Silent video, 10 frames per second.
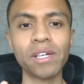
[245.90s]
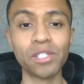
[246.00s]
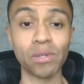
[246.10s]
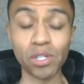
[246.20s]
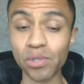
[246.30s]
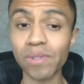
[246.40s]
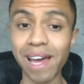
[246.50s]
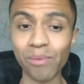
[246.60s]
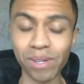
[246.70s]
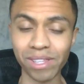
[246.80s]
So to do
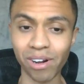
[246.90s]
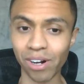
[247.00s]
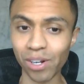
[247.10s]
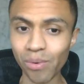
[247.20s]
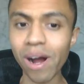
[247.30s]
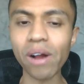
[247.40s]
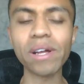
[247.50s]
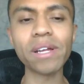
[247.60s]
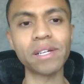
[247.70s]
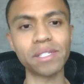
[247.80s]
that with the hard
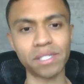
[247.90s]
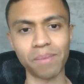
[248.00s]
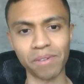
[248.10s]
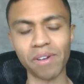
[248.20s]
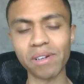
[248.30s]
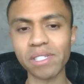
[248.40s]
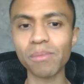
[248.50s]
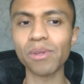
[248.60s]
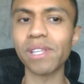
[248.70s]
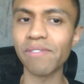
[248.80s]
inquiry is something very
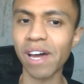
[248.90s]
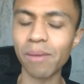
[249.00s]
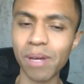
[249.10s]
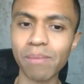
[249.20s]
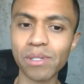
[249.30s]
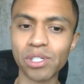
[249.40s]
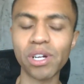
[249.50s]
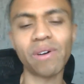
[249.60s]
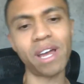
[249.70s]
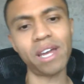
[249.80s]
similar. They've got to be able to
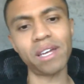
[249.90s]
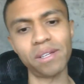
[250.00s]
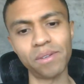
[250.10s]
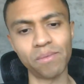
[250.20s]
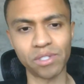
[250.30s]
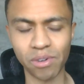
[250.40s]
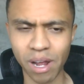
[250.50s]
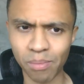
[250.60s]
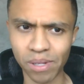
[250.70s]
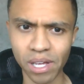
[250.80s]
show, hey, was there an
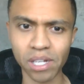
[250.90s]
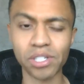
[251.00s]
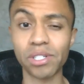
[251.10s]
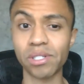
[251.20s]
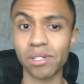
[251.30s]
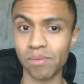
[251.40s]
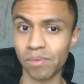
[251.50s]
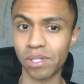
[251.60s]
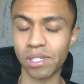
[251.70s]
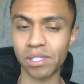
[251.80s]
application?
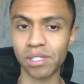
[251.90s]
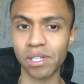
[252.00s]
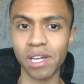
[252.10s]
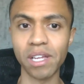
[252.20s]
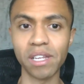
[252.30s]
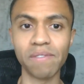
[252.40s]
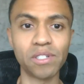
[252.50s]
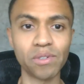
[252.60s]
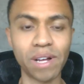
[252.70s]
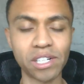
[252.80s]
Would this
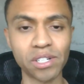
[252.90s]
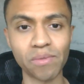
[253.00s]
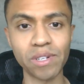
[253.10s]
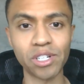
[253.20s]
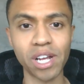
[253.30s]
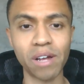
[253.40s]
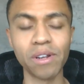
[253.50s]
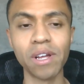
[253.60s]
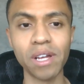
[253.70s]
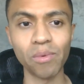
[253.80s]
individual actually reach
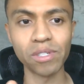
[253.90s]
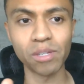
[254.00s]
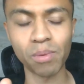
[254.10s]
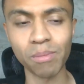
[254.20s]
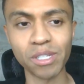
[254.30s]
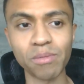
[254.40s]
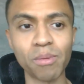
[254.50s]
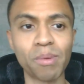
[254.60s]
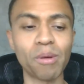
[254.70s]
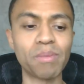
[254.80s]
out? Was there
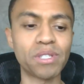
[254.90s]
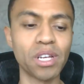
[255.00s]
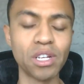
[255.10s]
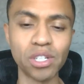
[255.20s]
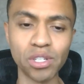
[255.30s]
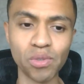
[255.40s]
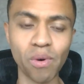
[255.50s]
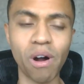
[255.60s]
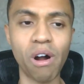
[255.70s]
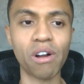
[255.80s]
permissible purpose to
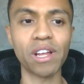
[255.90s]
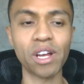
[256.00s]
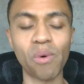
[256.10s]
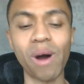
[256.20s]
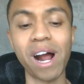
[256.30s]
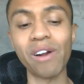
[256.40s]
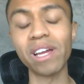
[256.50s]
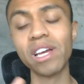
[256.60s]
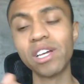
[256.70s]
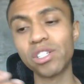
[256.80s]
do a hard
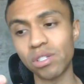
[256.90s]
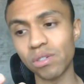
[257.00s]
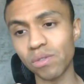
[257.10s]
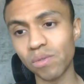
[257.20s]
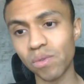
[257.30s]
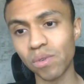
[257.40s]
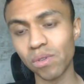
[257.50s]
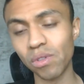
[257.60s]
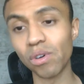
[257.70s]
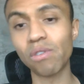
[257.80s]
inquiry to
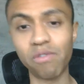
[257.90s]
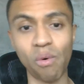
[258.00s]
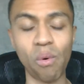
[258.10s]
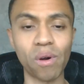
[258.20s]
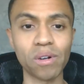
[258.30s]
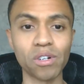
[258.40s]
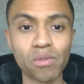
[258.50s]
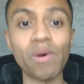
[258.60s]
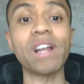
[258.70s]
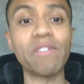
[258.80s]
look for
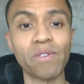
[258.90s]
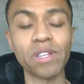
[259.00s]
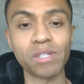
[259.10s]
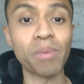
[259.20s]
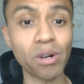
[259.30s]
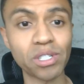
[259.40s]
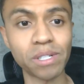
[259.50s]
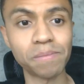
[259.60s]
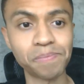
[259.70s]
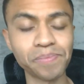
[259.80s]
credit for this person?